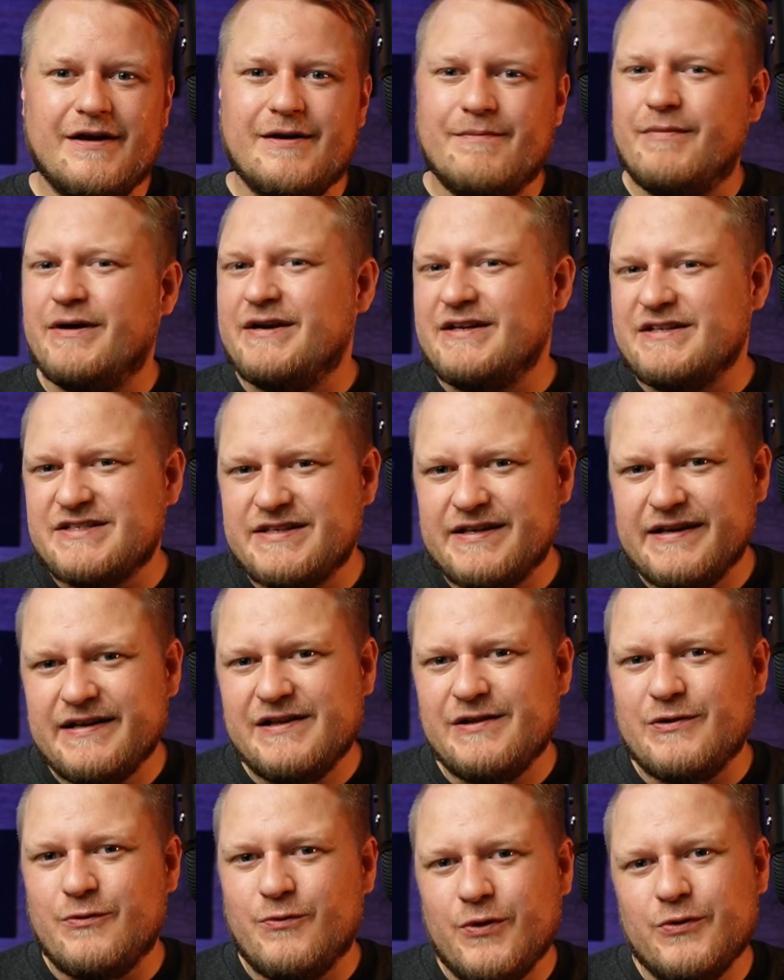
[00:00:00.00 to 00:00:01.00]
but it
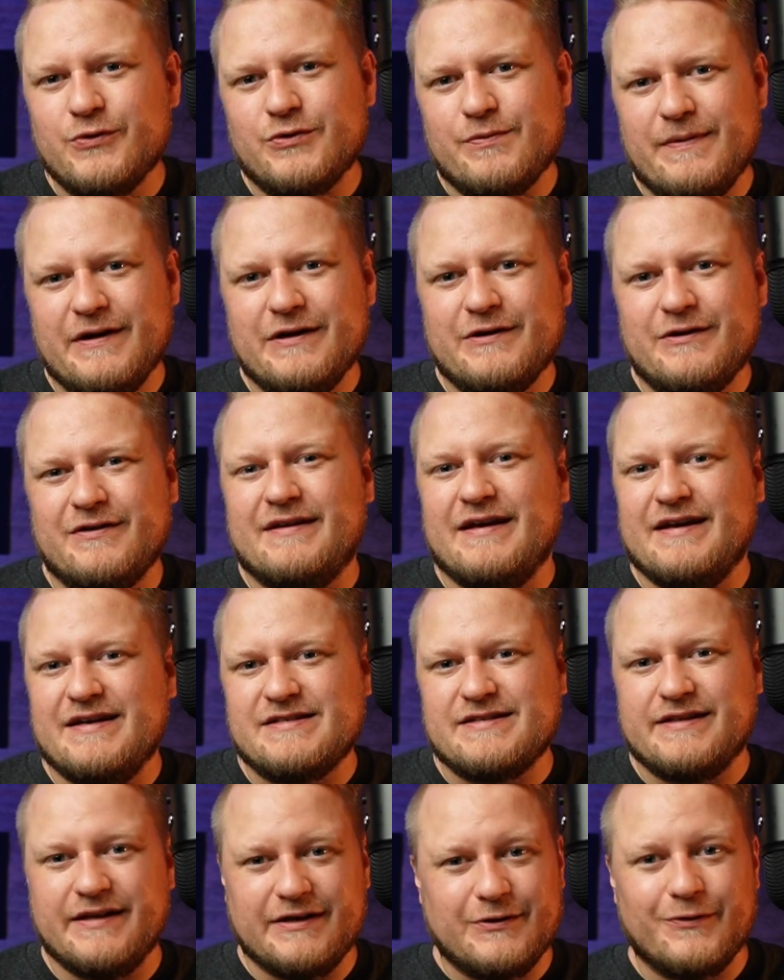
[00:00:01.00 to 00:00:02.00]
still won't be the
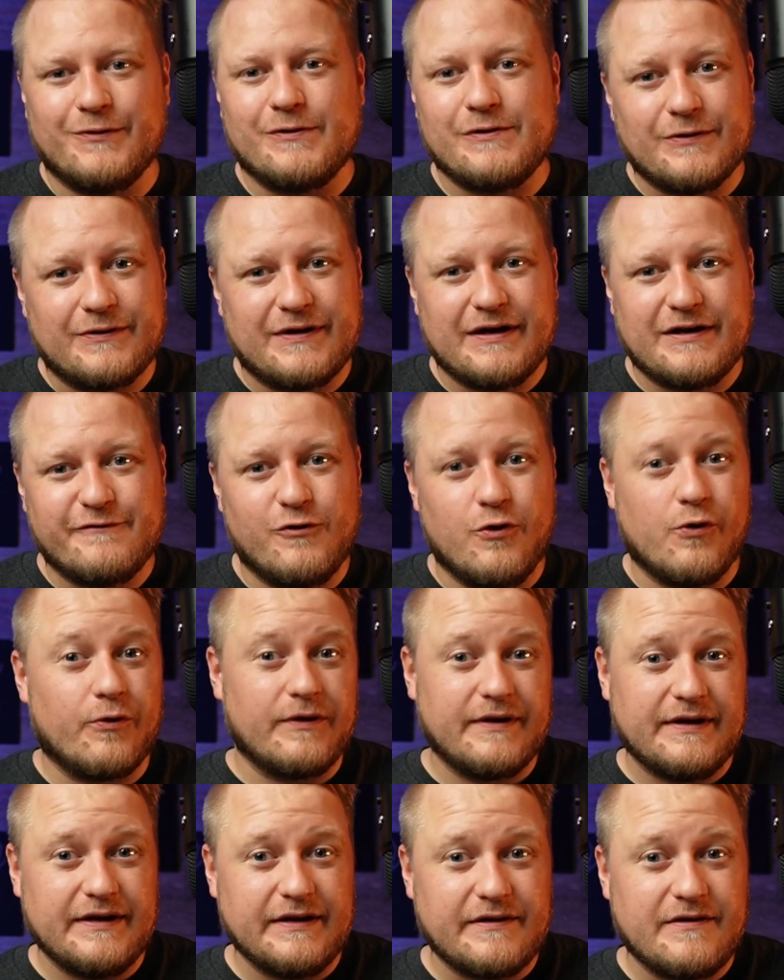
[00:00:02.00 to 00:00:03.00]
taste that you're looking for
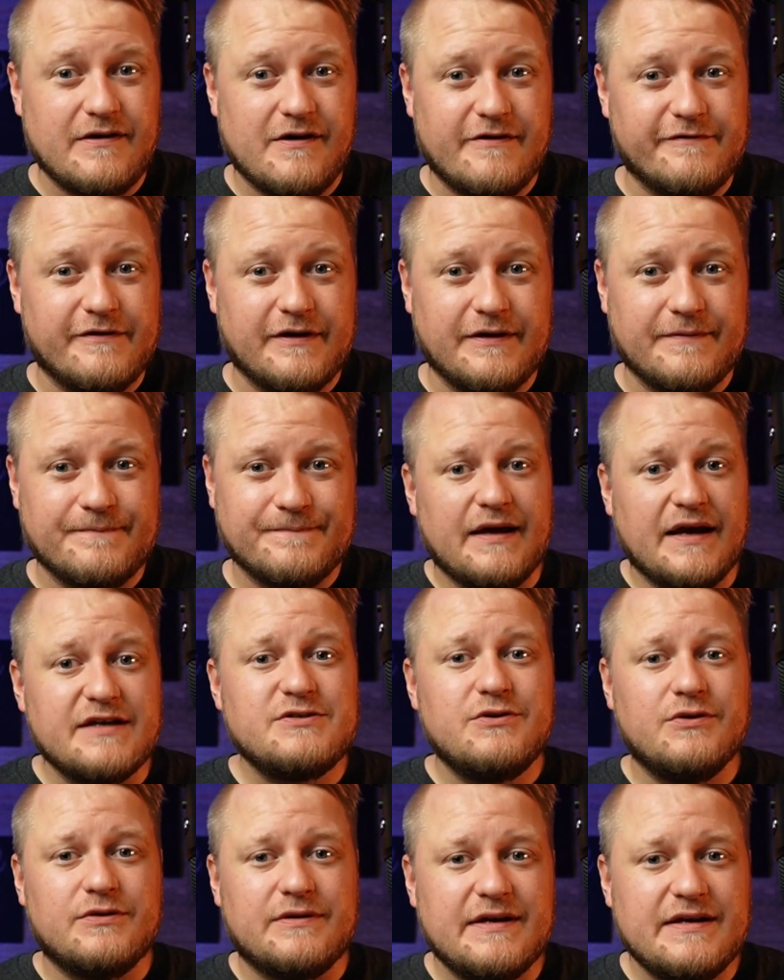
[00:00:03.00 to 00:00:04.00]
in coffee. As
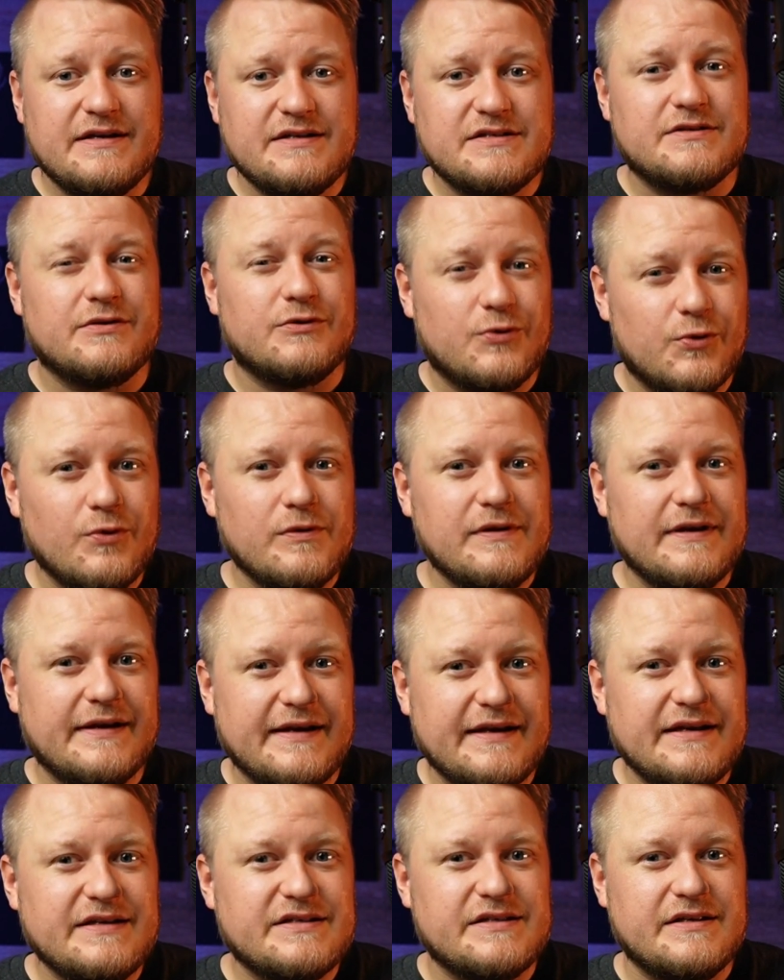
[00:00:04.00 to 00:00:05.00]
the taste truly
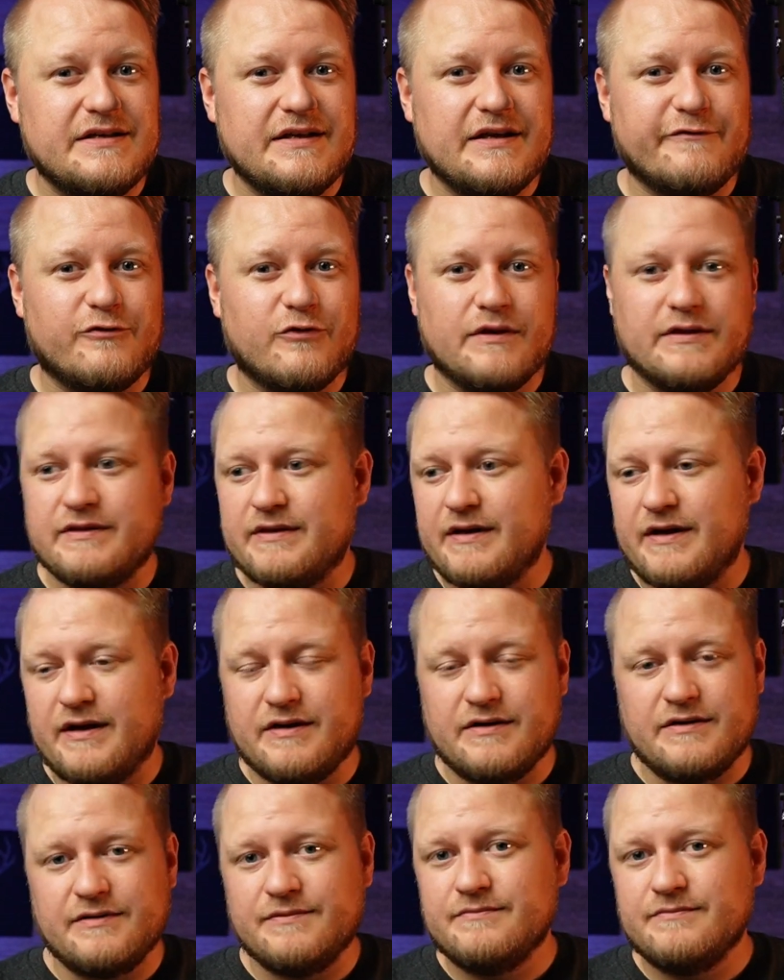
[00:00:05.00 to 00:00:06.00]
is different and